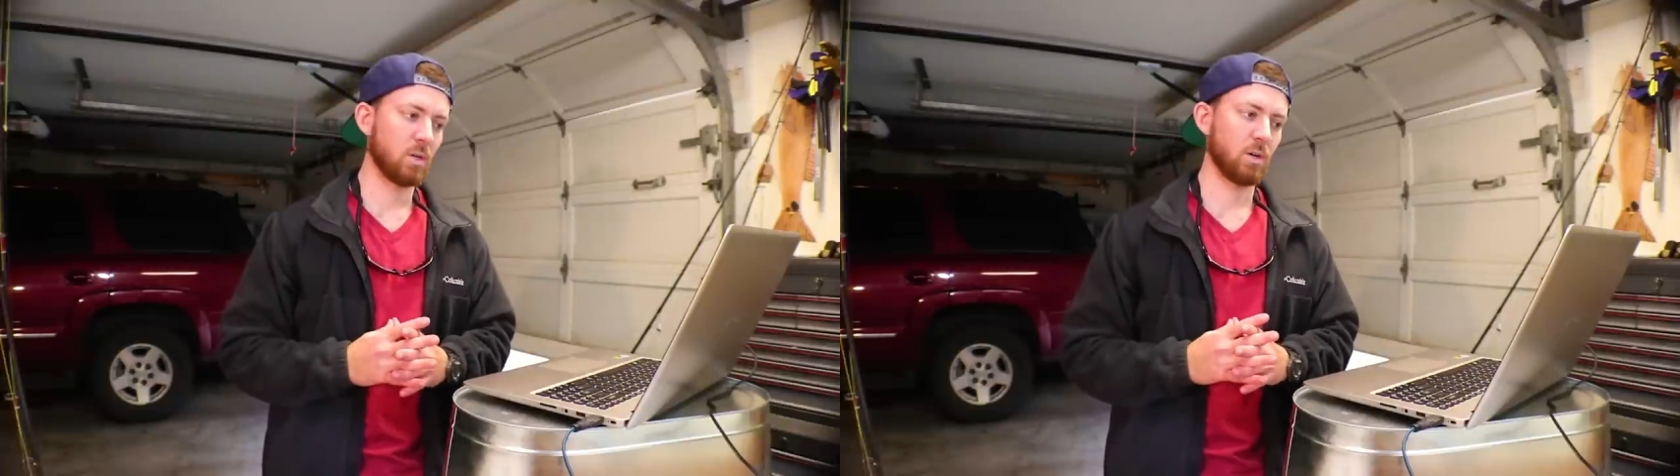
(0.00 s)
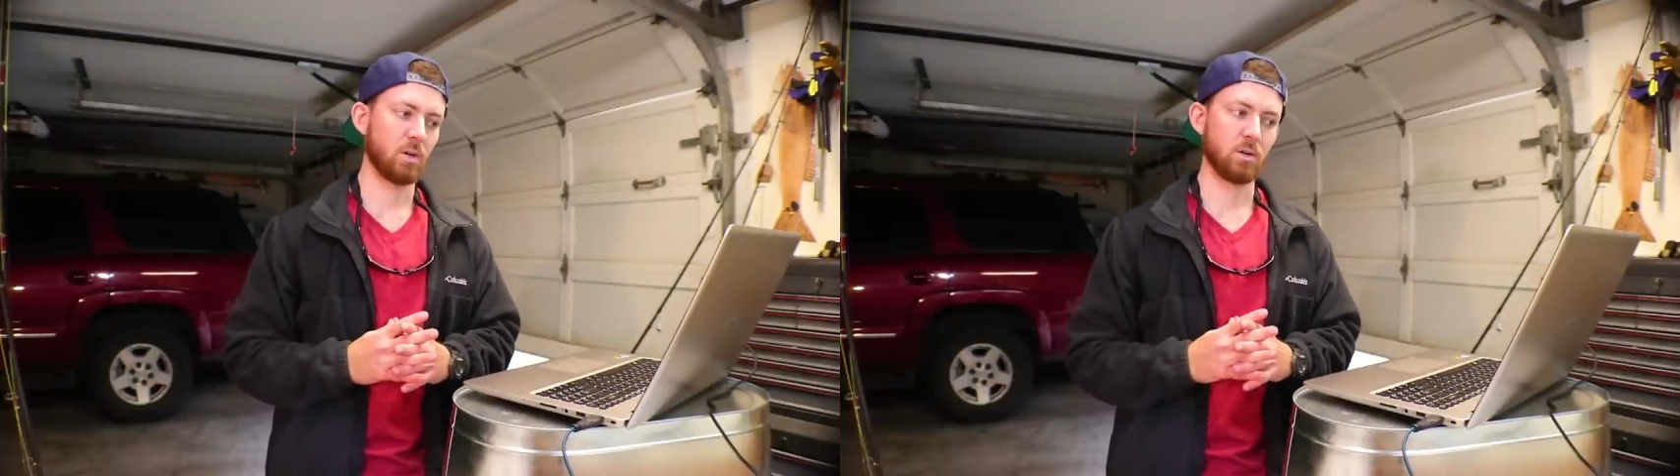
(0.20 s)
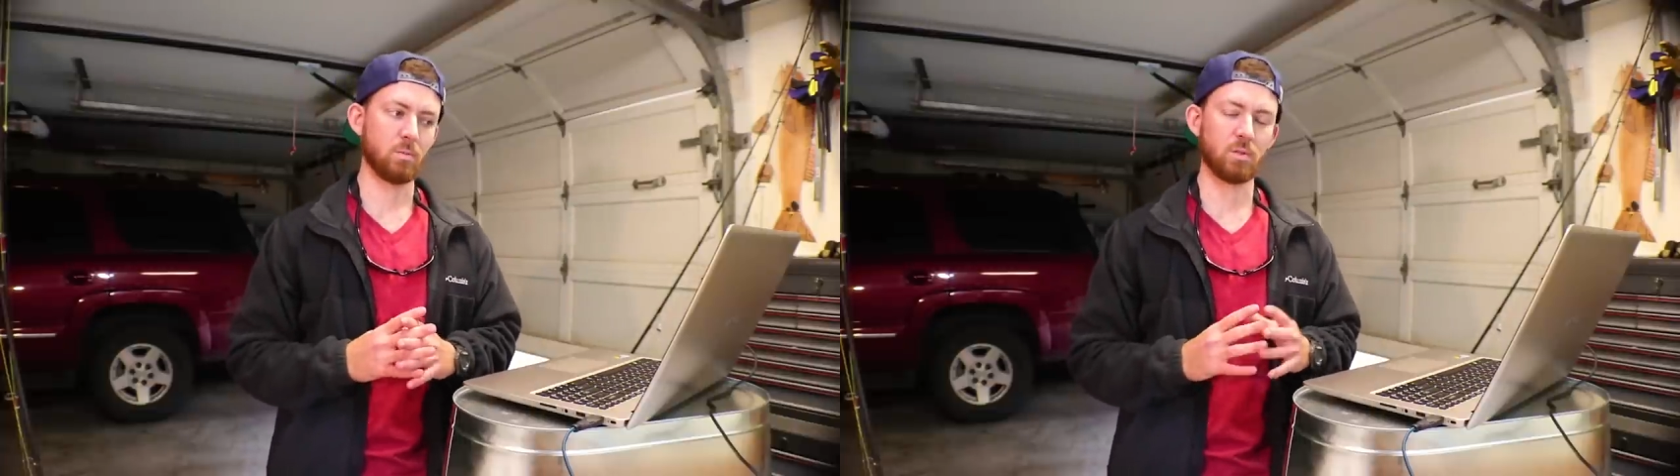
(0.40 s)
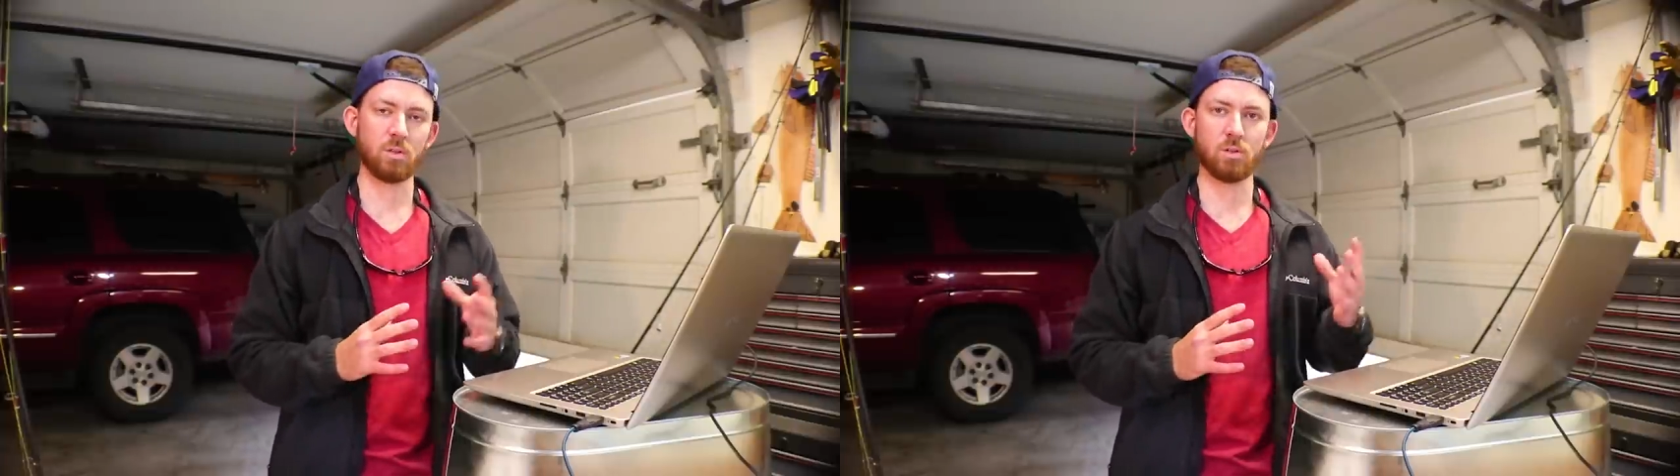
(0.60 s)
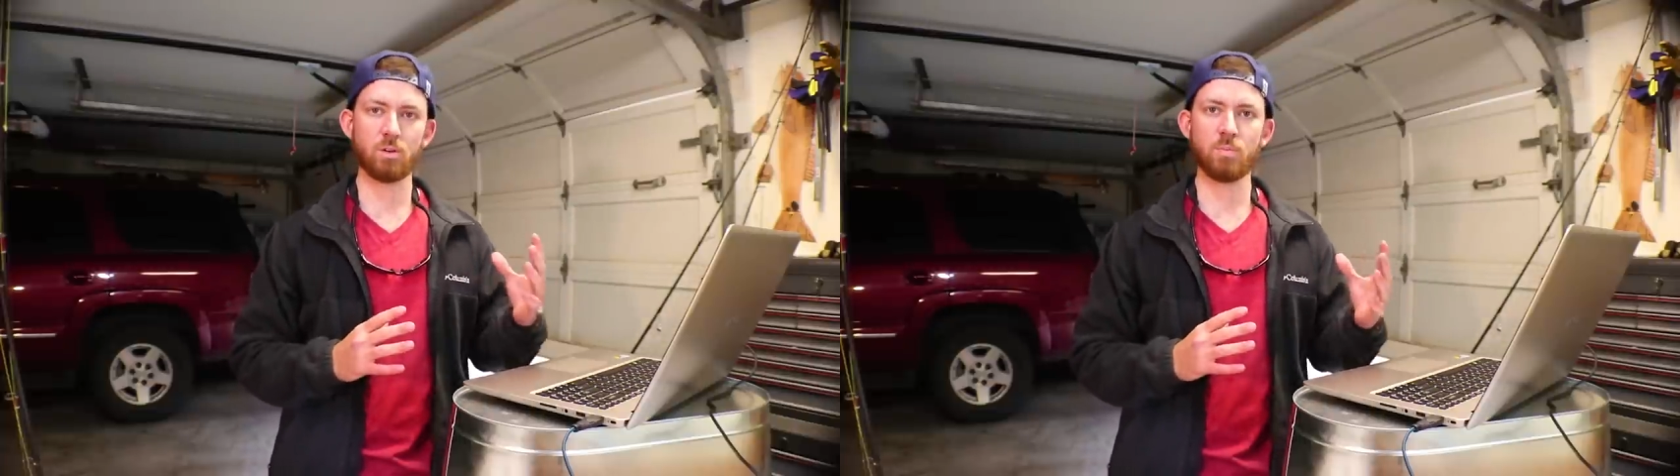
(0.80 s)
It's
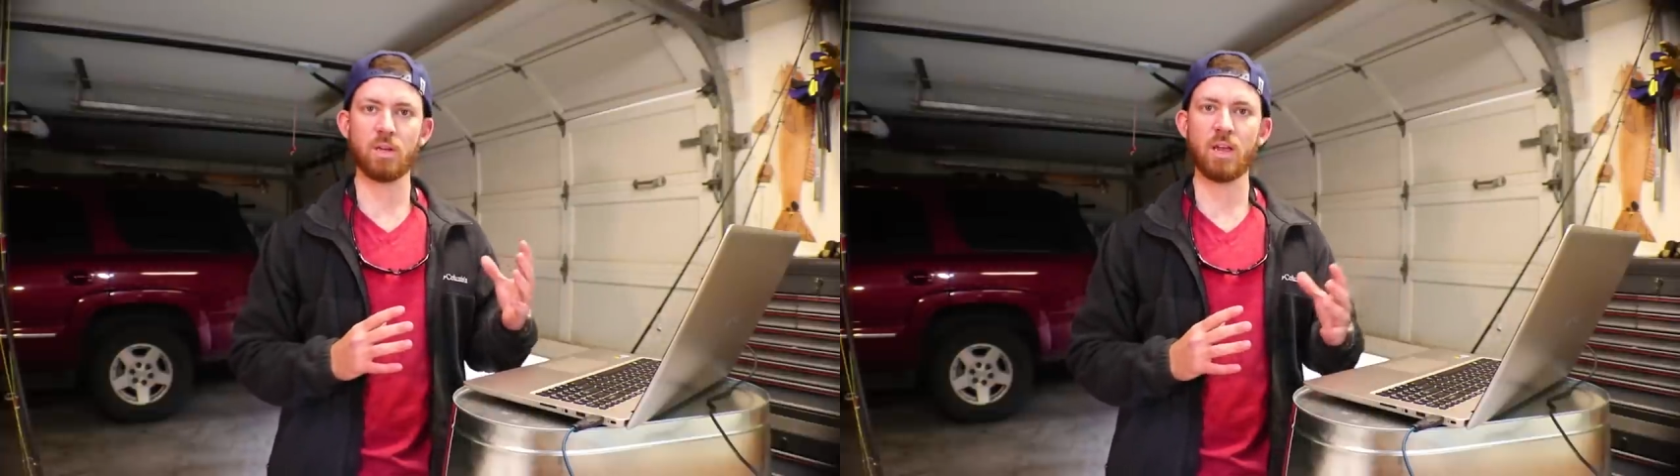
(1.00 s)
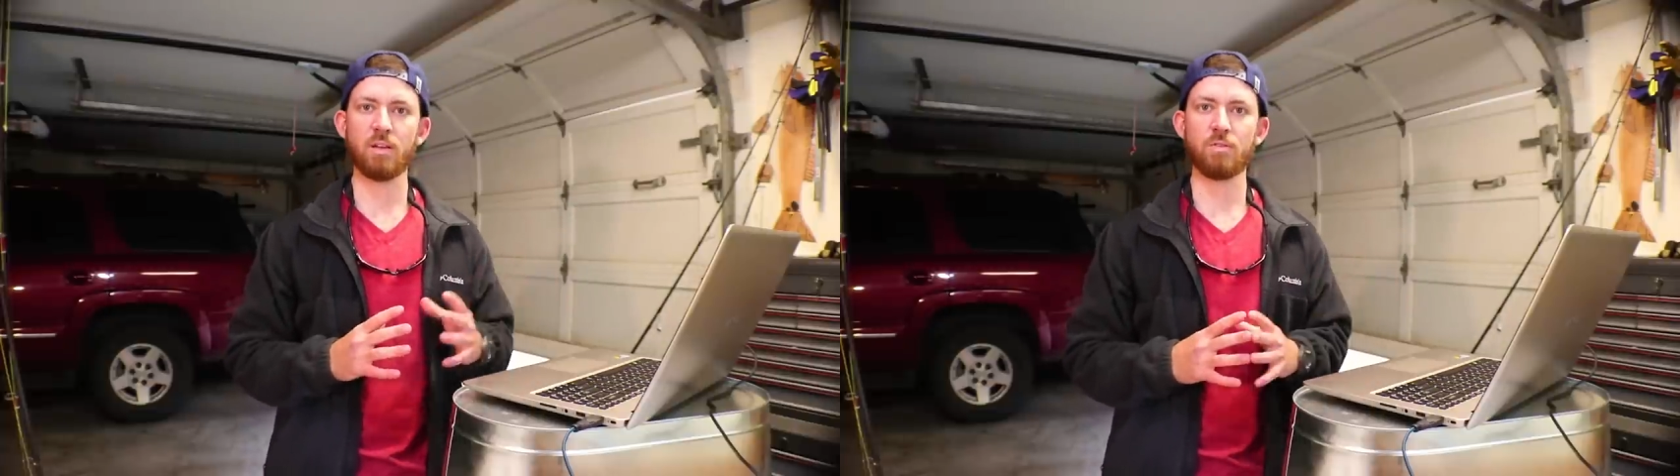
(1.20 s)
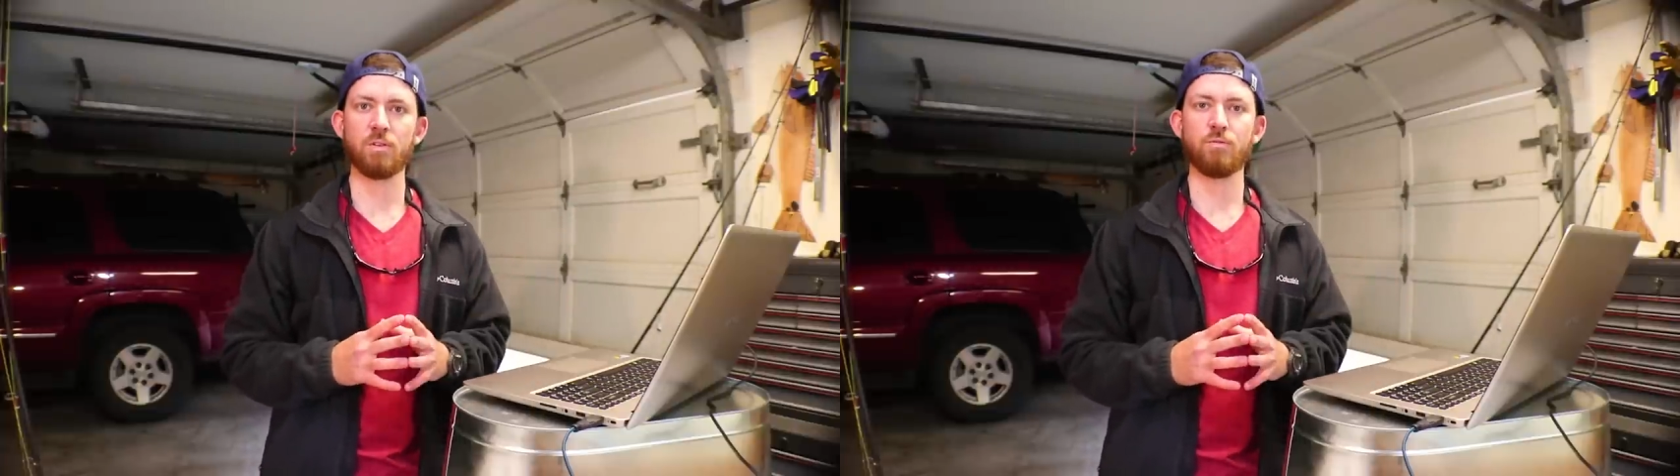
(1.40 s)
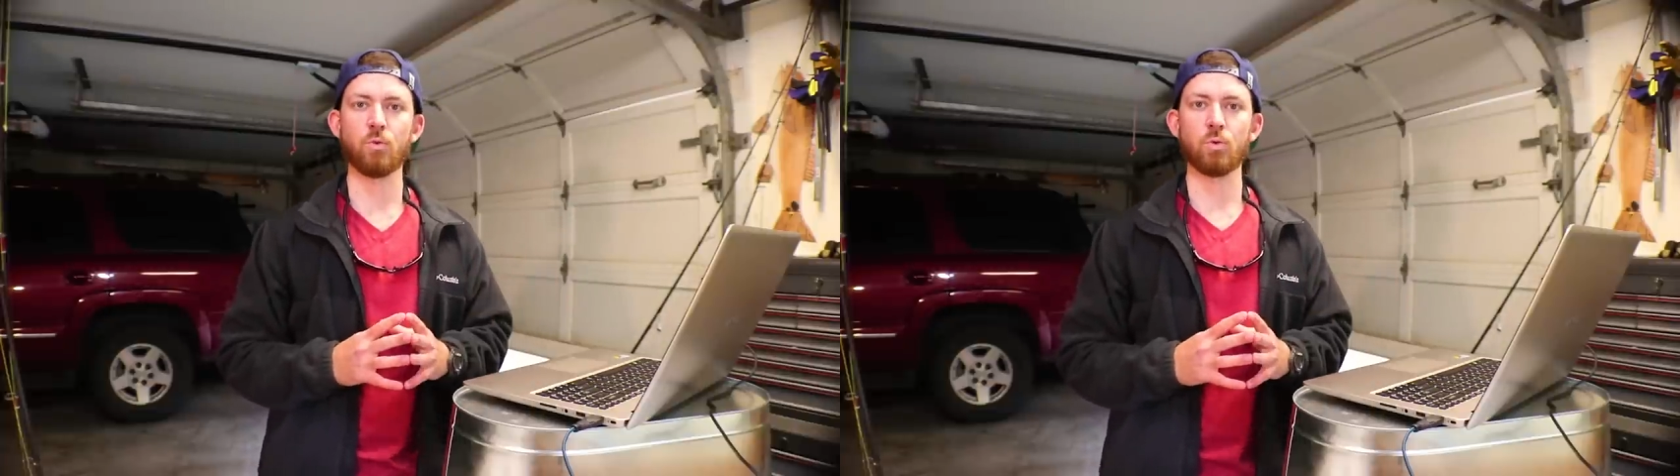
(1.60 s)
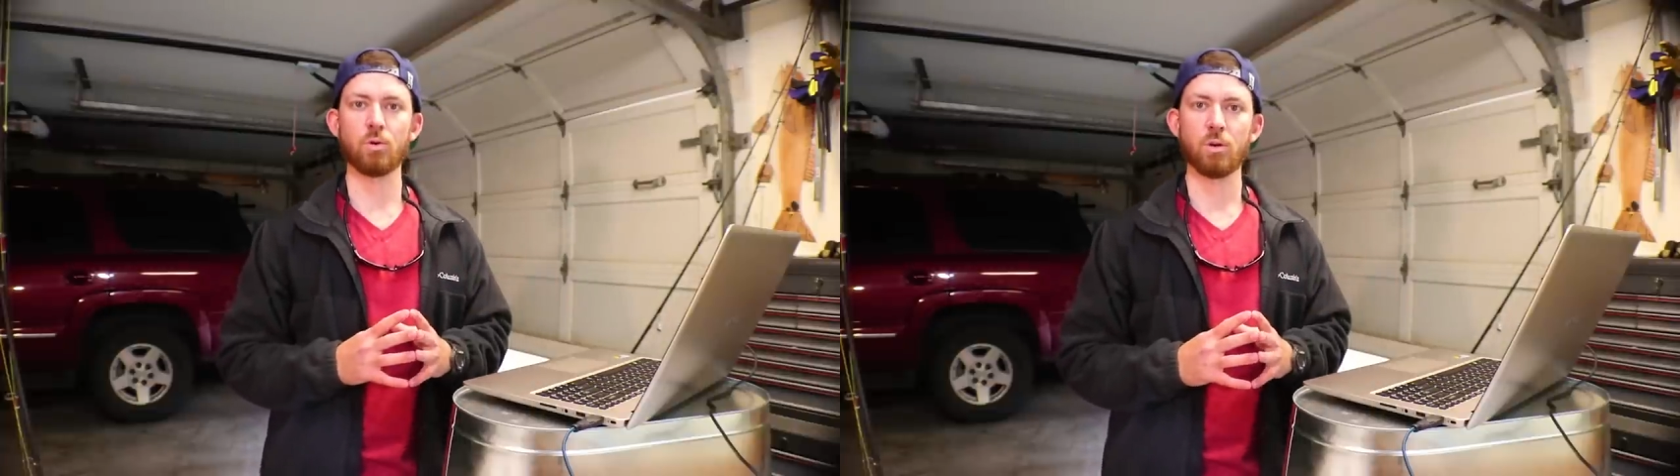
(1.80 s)
a little bit heavy
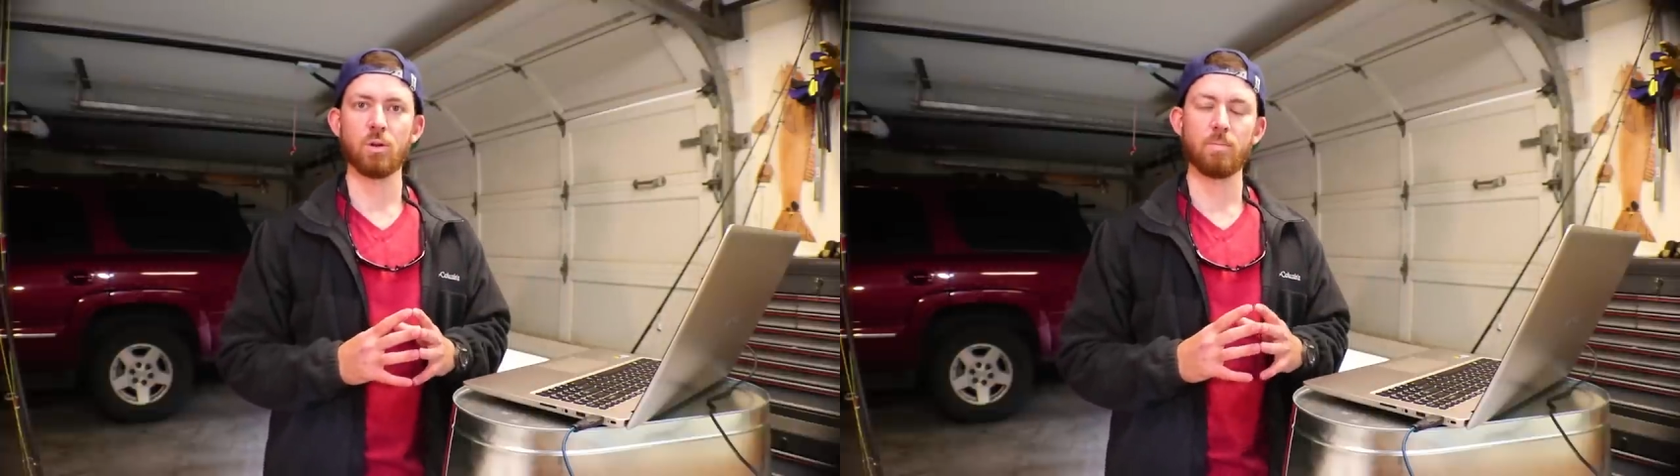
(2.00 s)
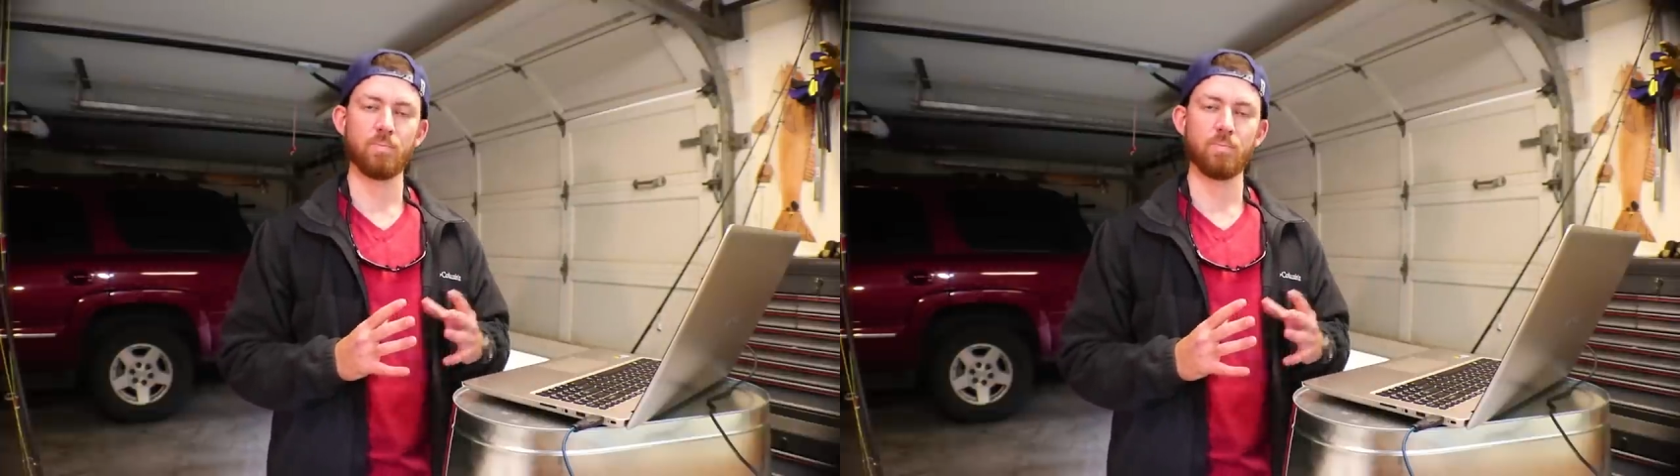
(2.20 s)
for